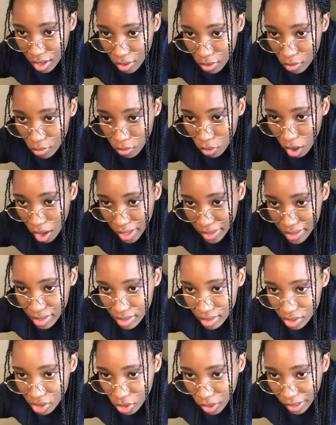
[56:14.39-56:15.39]
Right,
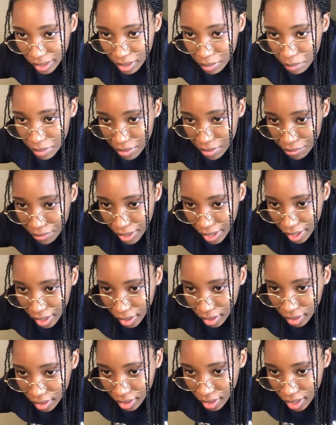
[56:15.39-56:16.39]
so I could be
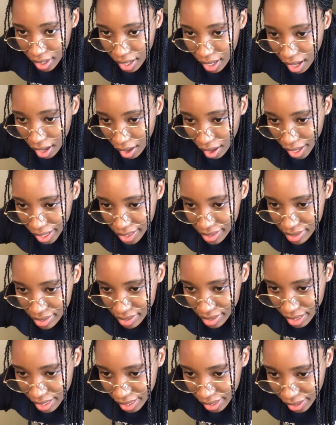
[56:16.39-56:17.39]
fair. I
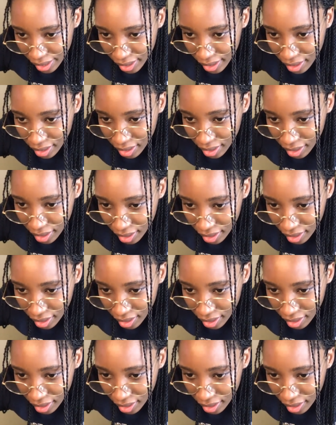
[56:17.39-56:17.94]
see.